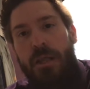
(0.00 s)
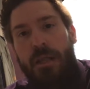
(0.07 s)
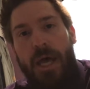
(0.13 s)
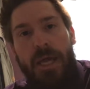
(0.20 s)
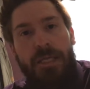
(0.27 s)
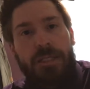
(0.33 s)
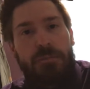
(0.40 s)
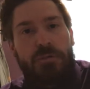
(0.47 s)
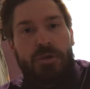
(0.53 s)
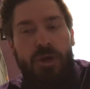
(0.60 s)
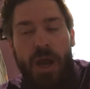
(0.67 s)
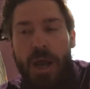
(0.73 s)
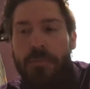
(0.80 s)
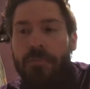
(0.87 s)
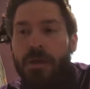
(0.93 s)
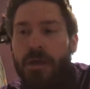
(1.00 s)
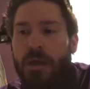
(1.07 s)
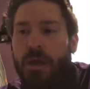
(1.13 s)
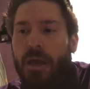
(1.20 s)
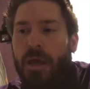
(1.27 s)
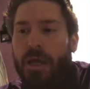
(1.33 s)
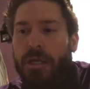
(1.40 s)
Like, subscribe,
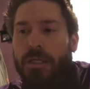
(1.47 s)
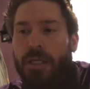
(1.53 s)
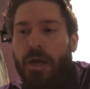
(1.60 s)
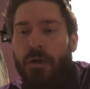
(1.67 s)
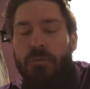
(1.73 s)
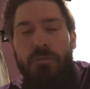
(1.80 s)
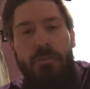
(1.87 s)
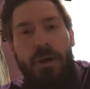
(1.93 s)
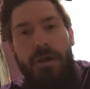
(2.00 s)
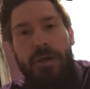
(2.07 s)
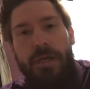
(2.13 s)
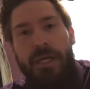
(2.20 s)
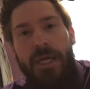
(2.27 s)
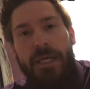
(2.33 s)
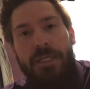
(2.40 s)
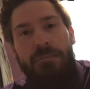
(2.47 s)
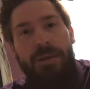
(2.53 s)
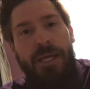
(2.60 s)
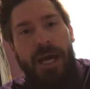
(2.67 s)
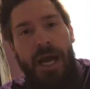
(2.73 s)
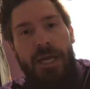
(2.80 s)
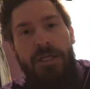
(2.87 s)
and, you know, wear your kicks,
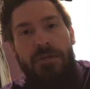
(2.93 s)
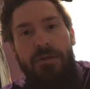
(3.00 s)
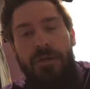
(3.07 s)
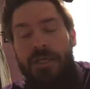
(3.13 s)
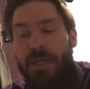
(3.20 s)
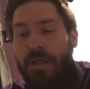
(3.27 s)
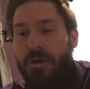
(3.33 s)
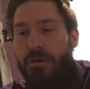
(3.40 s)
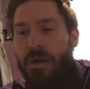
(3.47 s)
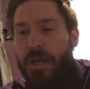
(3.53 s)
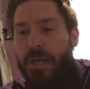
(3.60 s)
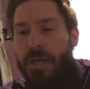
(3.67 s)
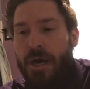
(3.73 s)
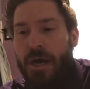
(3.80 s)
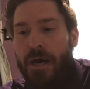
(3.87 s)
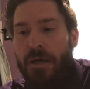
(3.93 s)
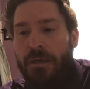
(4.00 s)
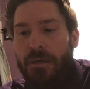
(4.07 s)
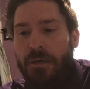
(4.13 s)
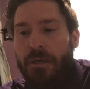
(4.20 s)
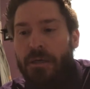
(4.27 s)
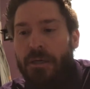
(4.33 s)
be kind to each other, and
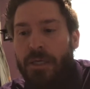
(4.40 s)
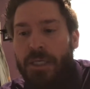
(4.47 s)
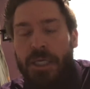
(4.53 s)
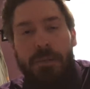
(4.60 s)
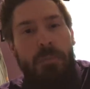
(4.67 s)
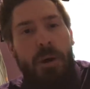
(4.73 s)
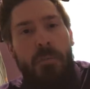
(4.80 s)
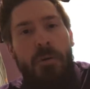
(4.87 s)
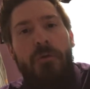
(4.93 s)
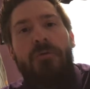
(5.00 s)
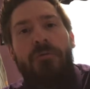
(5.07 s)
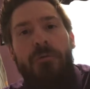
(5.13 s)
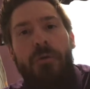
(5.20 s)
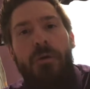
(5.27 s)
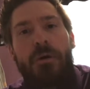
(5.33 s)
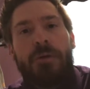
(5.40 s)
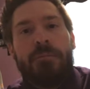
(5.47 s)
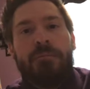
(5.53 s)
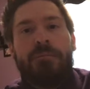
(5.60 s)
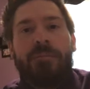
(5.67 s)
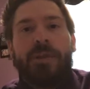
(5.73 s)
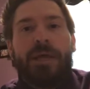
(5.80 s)
keep on moving forward.
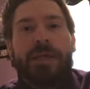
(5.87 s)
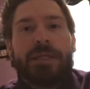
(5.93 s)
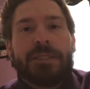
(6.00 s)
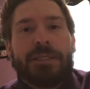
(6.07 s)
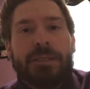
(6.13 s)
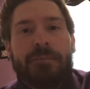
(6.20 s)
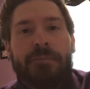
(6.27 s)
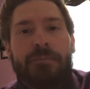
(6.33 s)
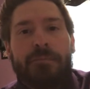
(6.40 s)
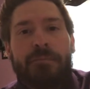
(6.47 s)
Thanks.